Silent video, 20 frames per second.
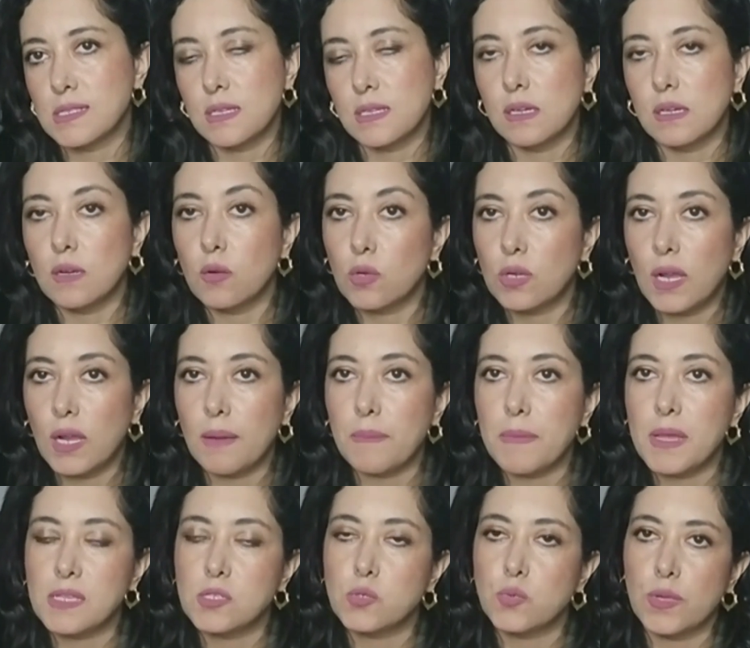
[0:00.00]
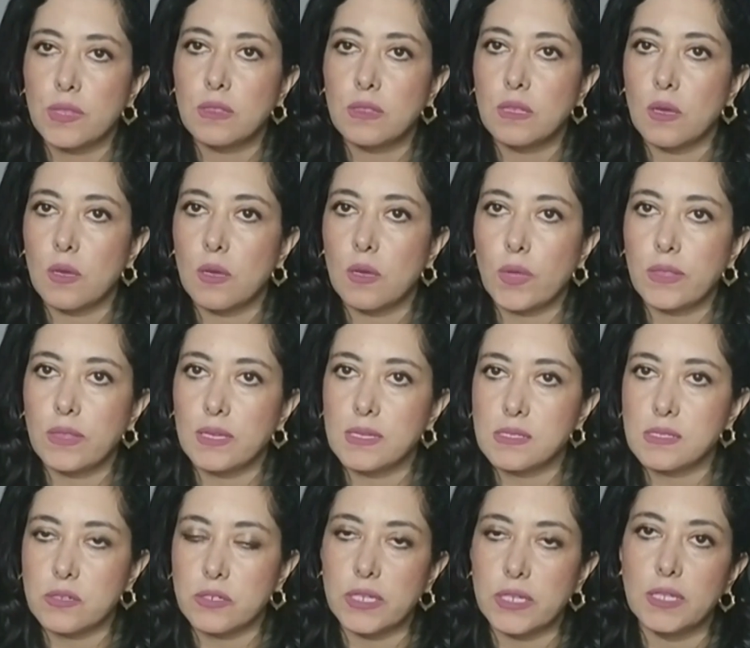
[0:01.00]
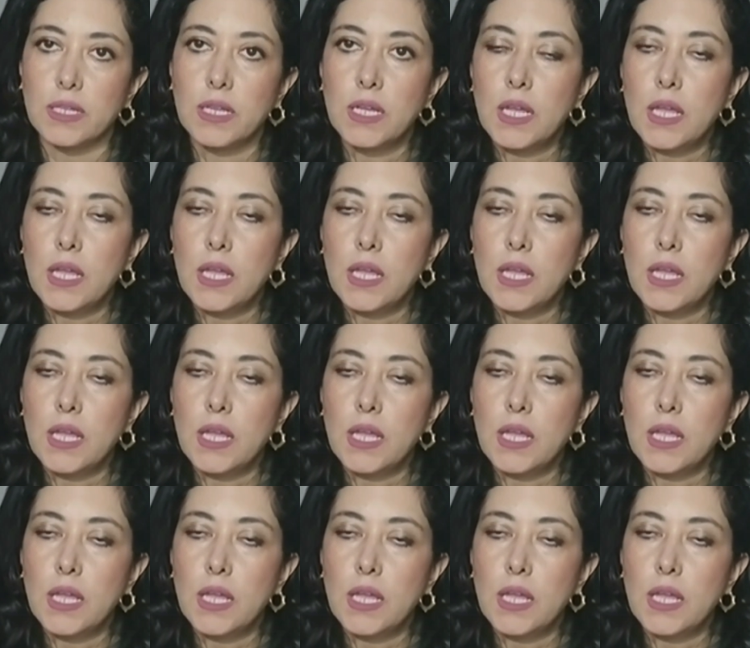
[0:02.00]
or Hamas with Israel.